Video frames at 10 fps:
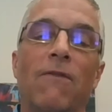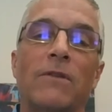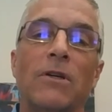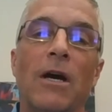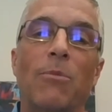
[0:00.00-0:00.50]

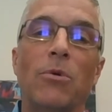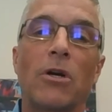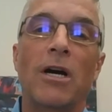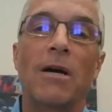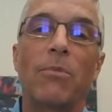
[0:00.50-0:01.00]
to help you
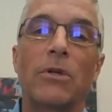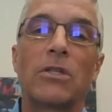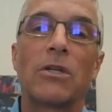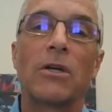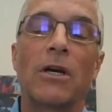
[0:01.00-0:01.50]

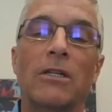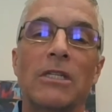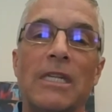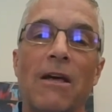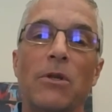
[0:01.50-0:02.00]
accomplish, uh, to
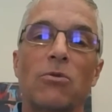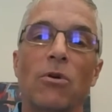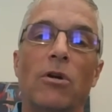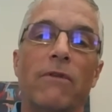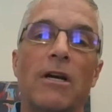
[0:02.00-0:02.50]
stay on this
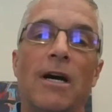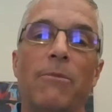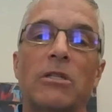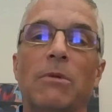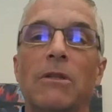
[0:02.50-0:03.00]
road of
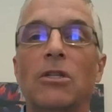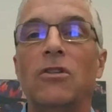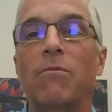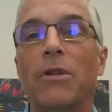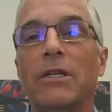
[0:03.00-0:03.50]
accomplishment
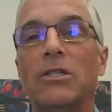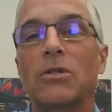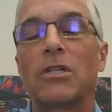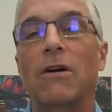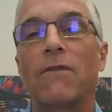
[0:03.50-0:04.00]
that you've placed
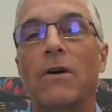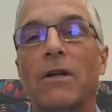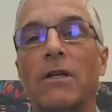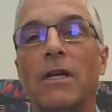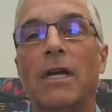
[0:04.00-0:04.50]
yourself
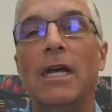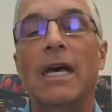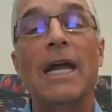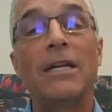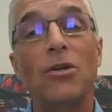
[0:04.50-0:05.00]
on.
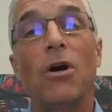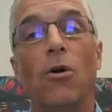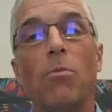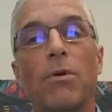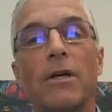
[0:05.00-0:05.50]
And I do
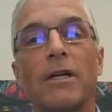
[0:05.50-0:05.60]
hope